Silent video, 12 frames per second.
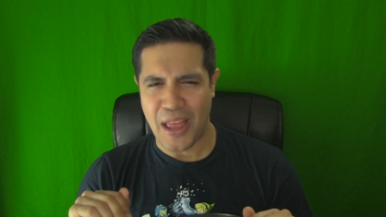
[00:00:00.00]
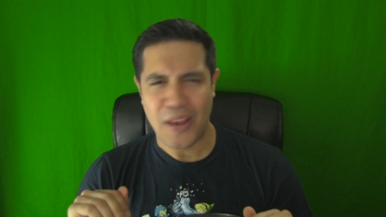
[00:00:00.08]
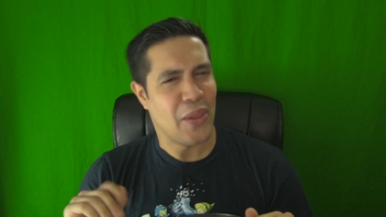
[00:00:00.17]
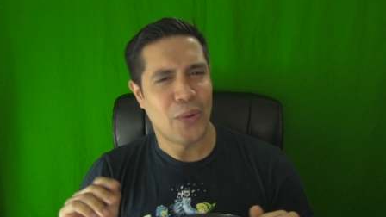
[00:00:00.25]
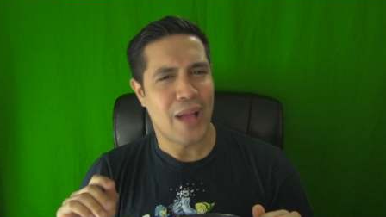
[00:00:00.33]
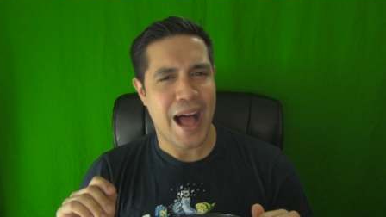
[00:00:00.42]
a
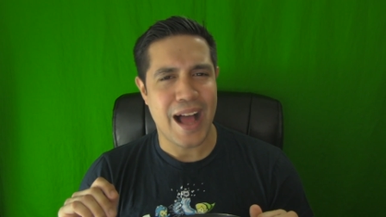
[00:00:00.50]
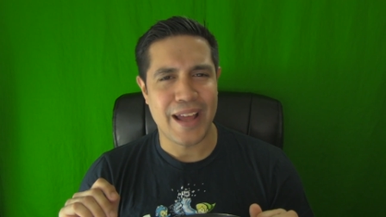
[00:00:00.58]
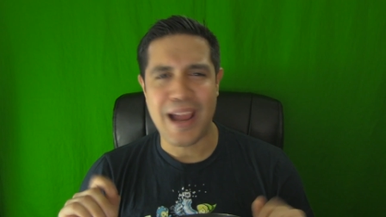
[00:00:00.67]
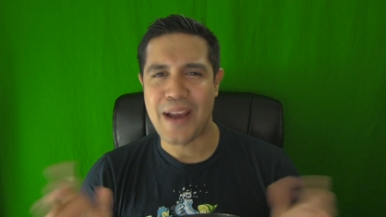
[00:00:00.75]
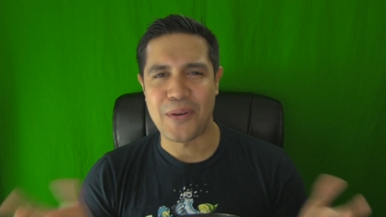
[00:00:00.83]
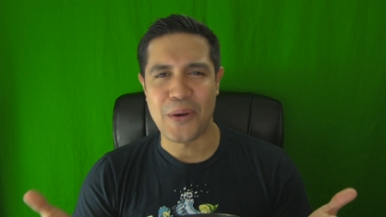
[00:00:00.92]
little
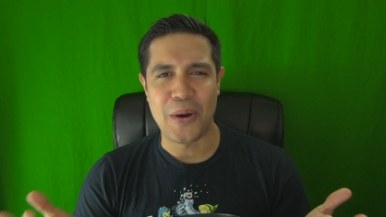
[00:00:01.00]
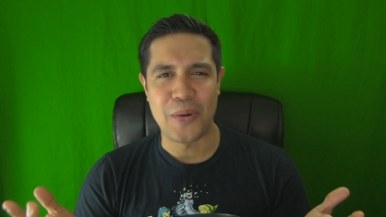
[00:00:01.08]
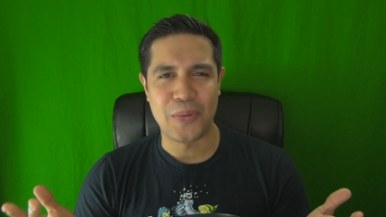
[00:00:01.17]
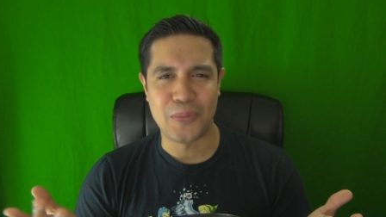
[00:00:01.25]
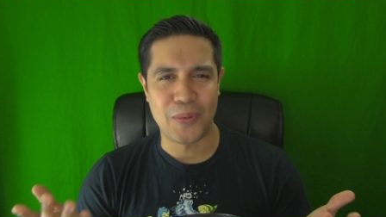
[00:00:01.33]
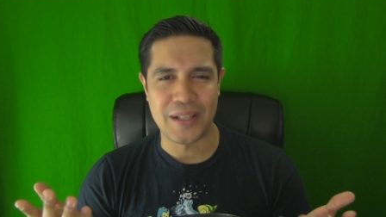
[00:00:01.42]
odd. I don't
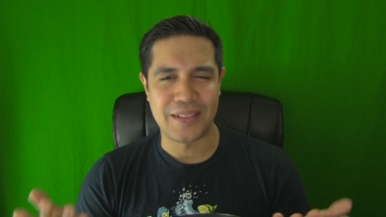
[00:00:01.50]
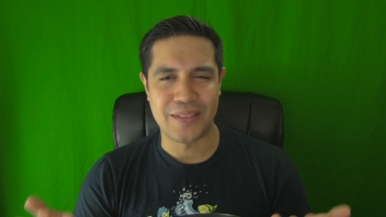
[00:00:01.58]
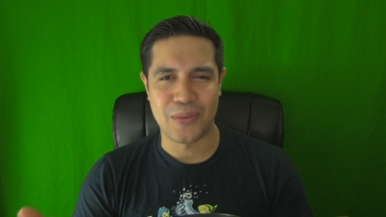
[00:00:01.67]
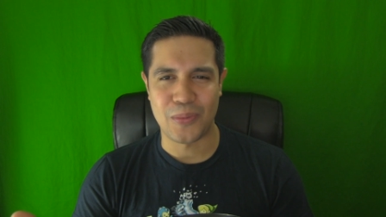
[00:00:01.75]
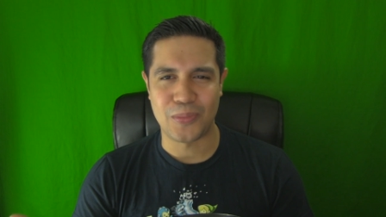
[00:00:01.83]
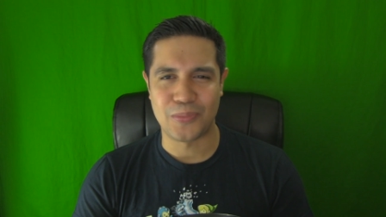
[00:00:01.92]
know what
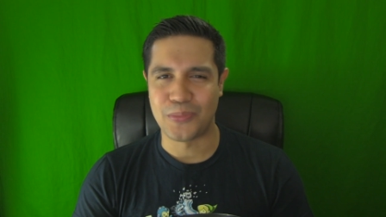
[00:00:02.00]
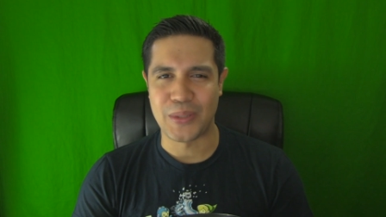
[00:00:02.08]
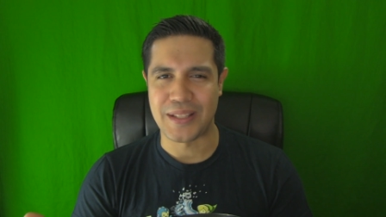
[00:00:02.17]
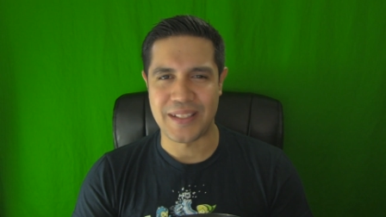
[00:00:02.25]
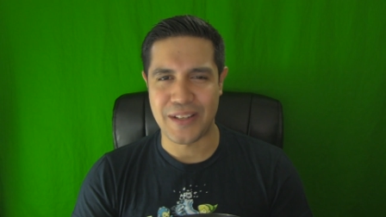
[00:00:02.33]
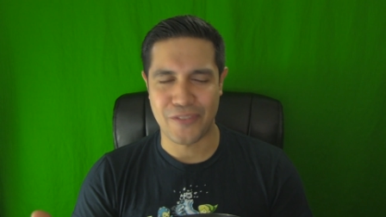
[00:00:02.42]

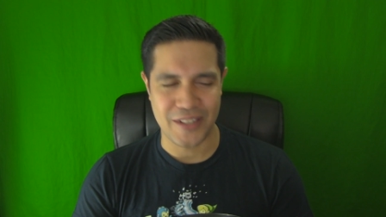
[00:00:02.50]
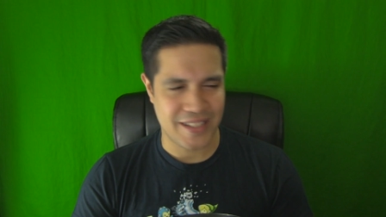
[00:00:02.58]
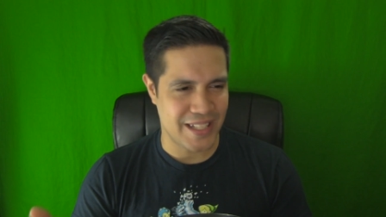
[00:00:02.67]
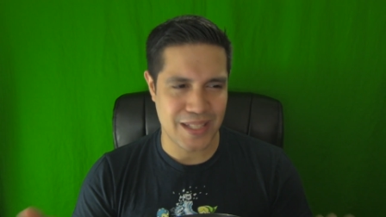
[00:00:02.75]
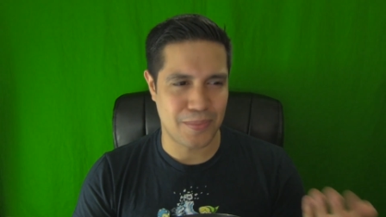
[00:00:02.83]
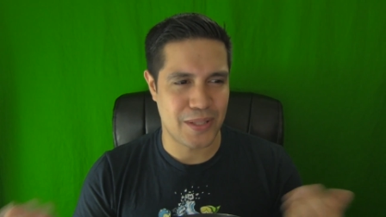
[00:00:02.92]
the difference
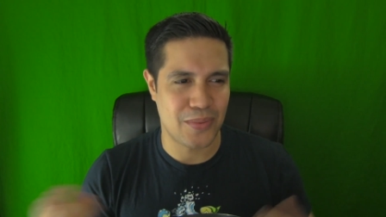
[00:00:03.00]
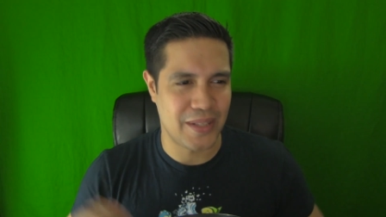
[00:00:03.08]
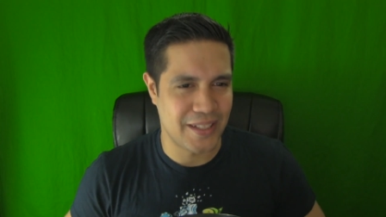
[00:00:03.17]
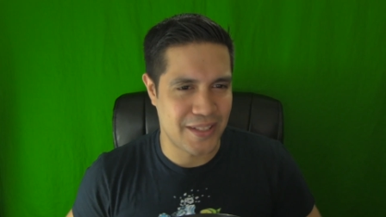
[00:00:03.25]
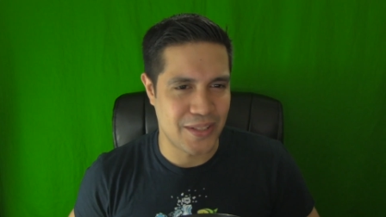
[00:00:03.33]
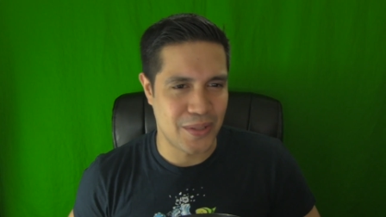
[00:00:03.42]
is between
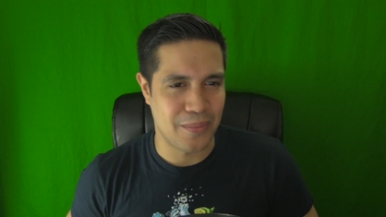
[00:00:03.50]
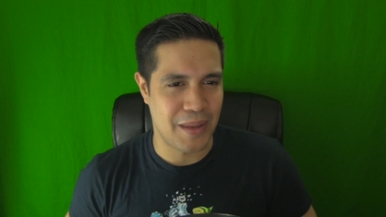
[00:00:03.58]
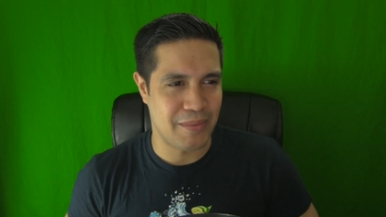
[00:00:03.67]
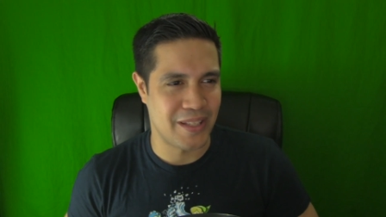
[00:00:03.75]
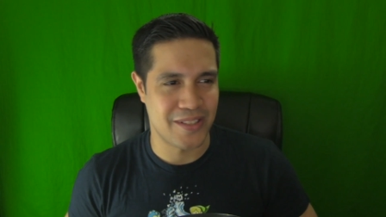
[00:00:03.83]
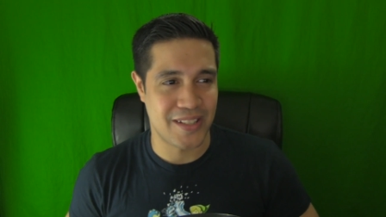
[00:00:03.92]
the two.
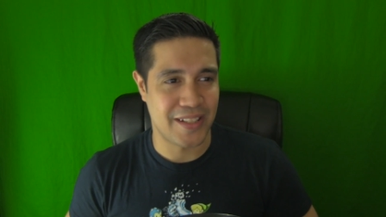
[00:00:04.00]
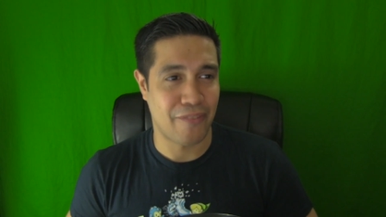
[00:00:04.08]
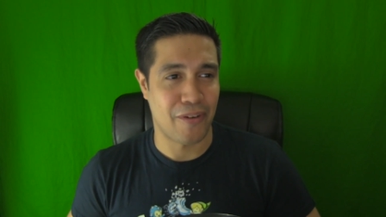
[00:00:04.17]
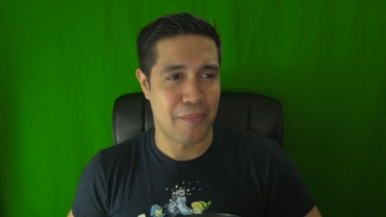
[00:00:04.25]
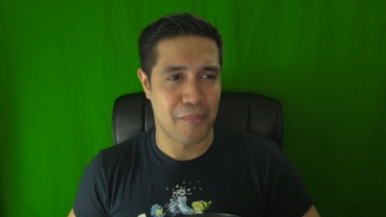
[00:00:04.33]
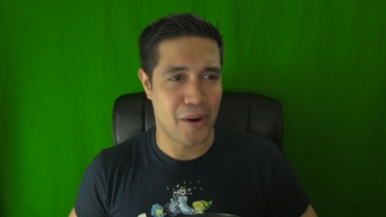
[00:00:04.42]
Maybe there's a
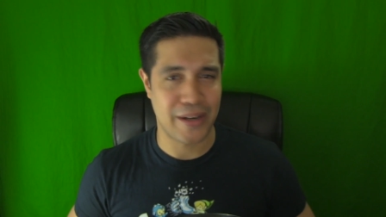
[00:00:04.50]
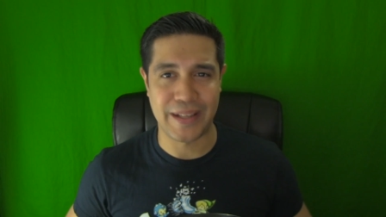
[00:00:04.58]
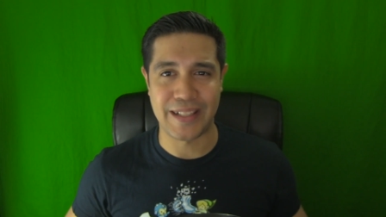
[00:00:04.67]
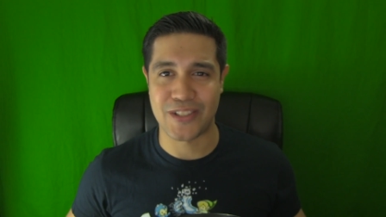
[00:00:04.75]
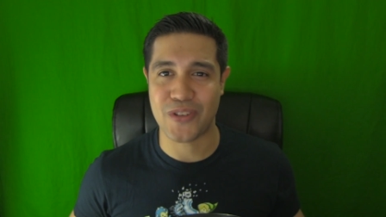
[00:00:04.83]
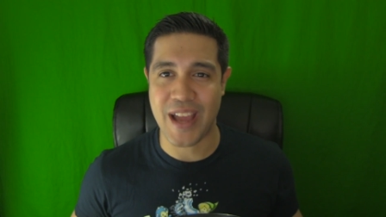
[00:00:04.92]
different
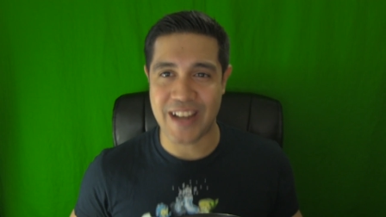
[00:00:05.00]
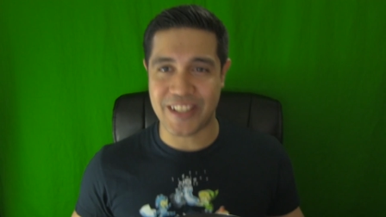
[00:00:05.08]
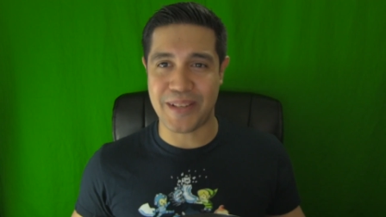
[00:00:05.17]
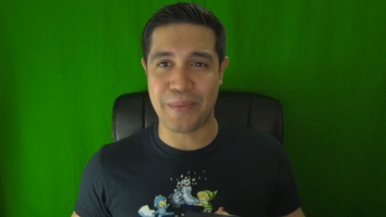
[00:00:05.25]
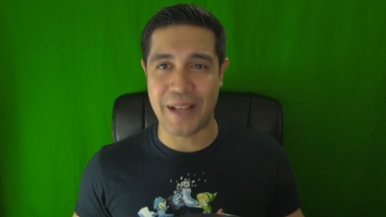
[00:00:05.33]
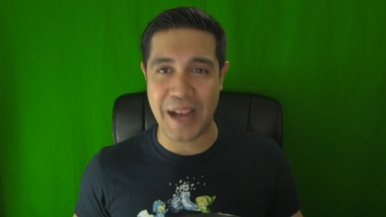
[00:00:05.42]
marketing
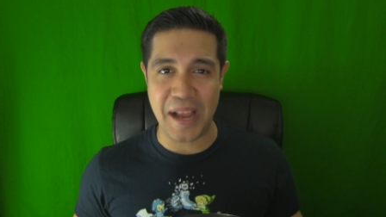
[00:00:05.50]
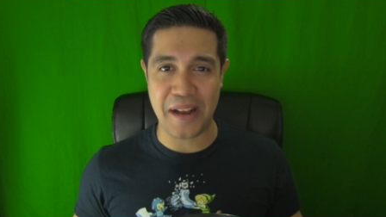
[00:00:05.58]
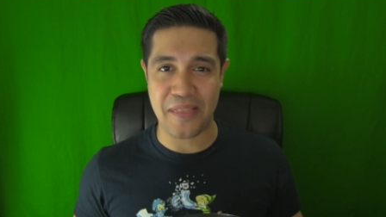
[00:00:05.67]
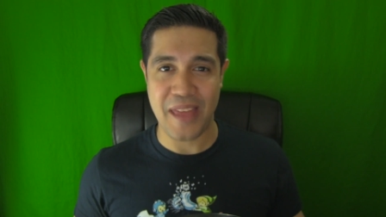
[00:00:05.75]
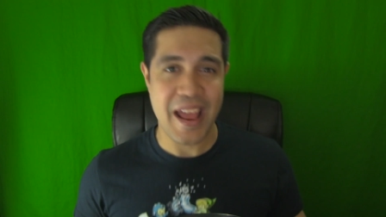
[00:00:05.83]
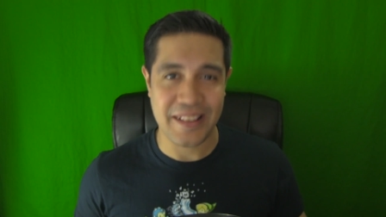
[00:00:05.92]
strategy
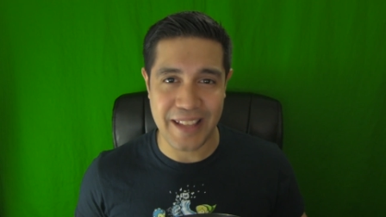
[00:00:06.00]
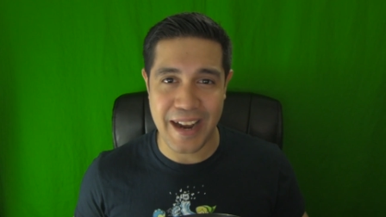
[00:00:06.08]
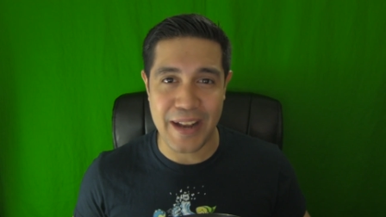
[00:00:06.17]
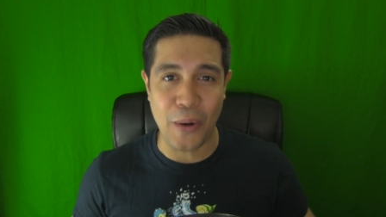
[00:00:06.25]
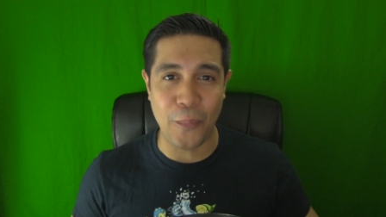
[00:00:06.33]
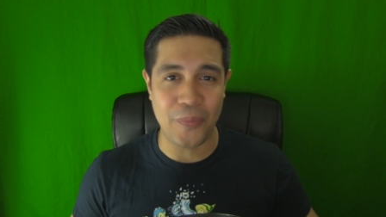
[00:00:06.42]
behind that
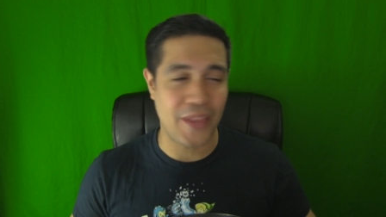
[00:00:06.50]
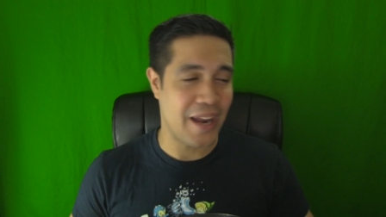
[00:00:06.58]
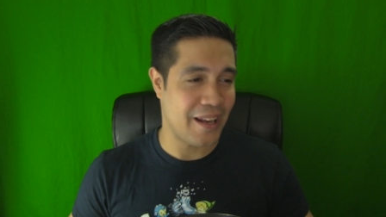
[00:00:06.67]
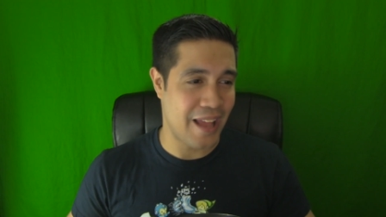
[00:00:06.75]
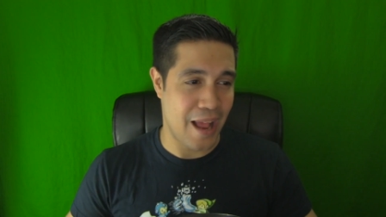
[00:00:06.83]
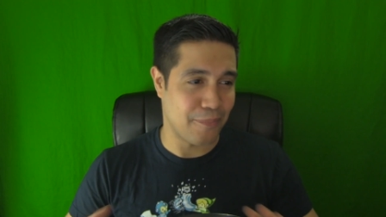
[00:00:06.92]

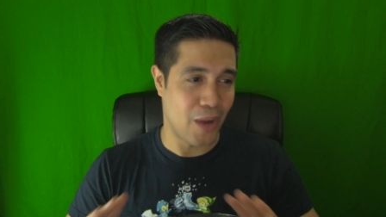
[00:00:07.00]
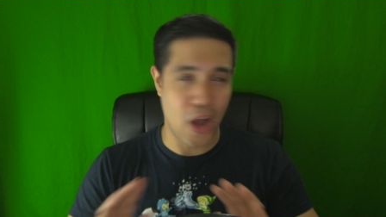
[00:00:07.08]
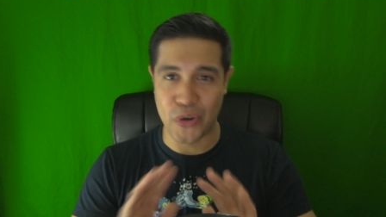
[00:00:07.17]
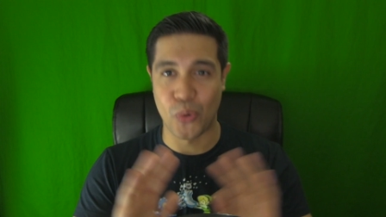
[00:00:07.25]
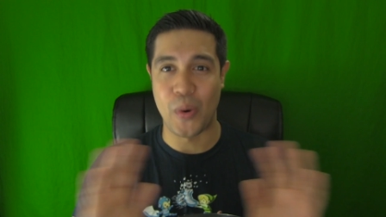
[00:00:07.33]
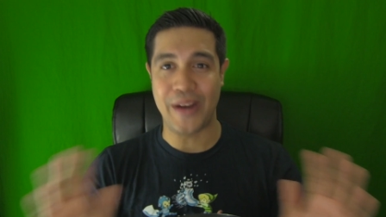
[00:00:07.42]
I'm
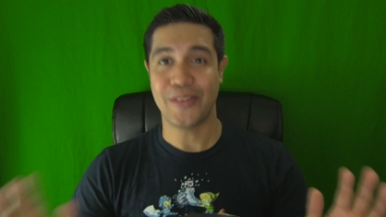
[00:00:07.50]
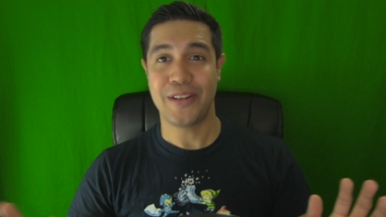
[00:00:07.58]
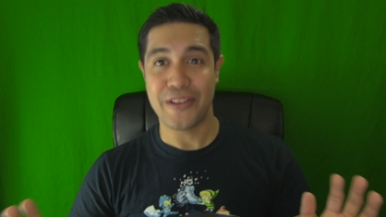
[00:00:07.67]
unaware